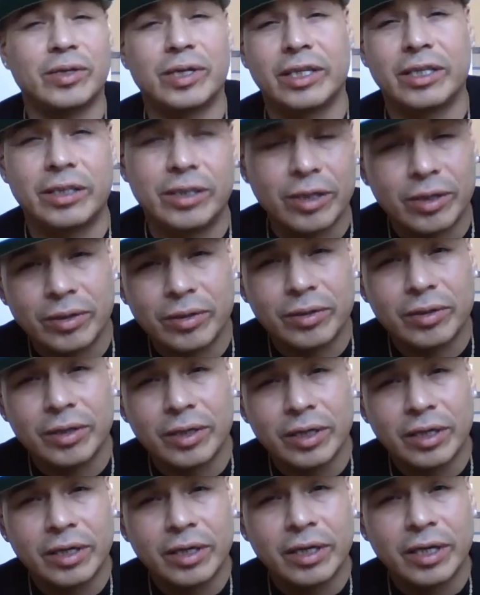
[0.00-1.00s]
could do
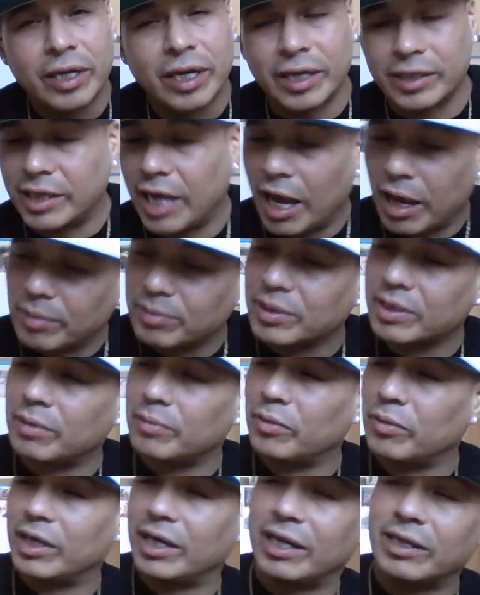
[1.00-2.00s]
is help
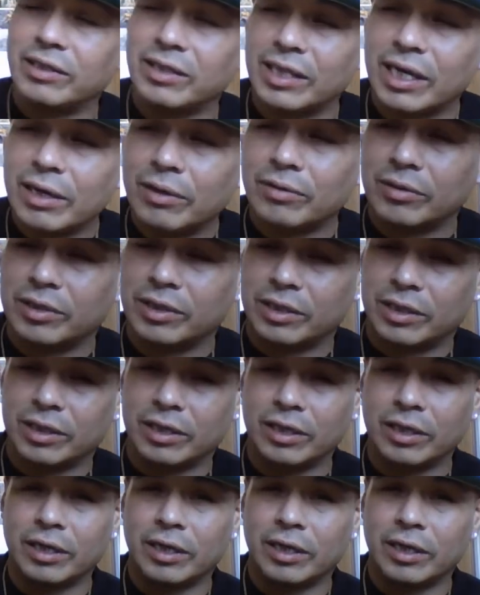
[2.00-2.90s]
someone else out.